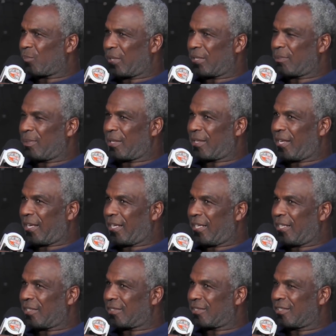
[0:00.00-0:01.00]
But my thing
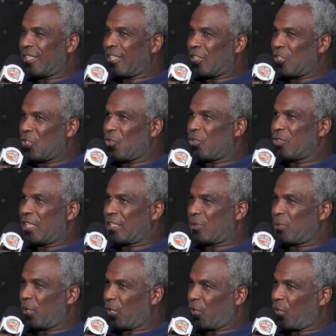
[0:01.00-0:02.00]
is, you don't just
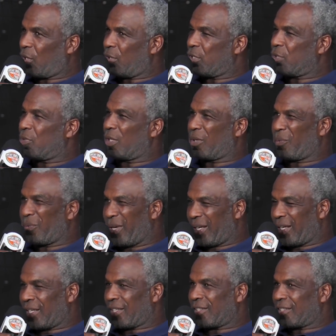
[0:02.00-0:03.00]
want to go. You want to
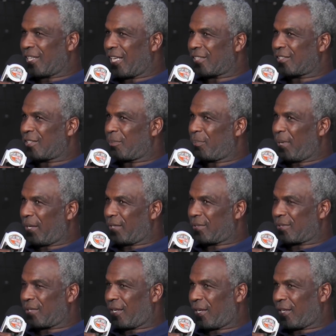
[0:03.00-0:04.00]
win it. That's the
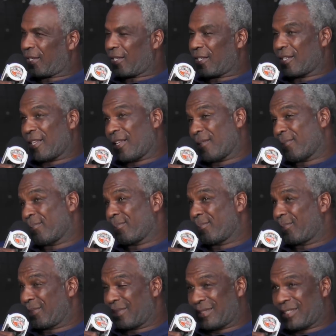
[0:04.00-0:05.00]
biggest thing.
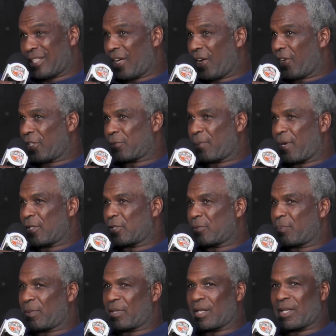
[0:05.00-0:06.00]
And y'all is probably
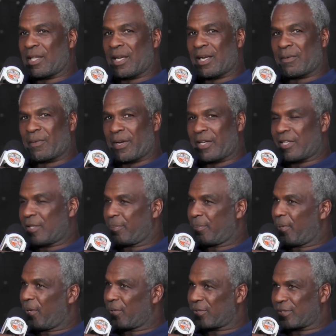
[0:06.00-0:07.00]
spending a lot around here in
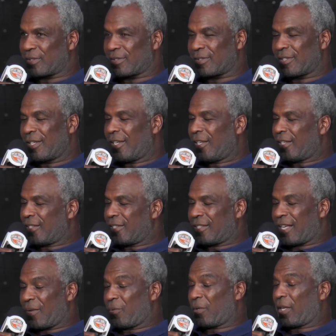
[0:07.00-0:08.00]
Boston.
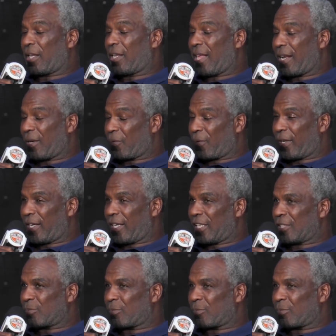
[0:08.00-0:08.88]
They want a lot of rings.